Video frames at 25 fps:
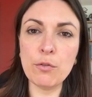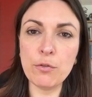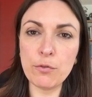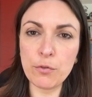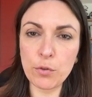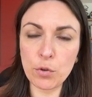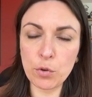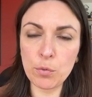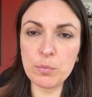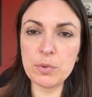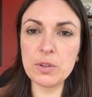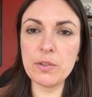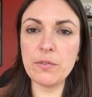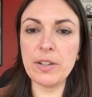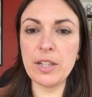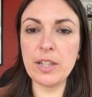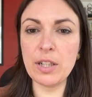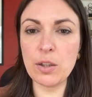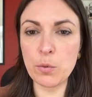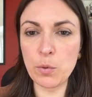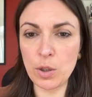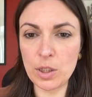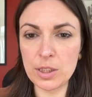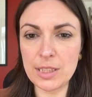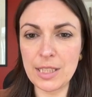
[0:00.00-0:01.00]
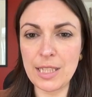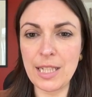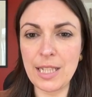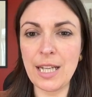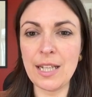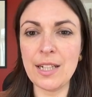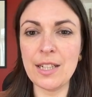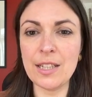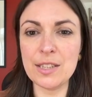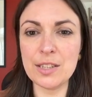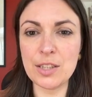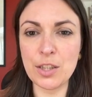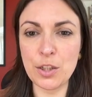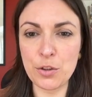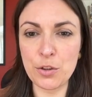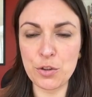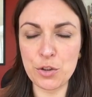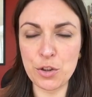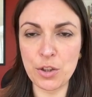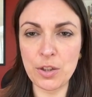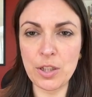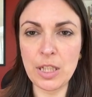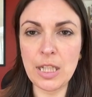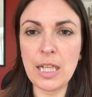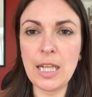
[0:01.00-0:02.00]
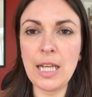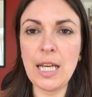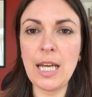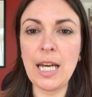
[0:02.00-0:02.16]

forms of inequality and exclusion,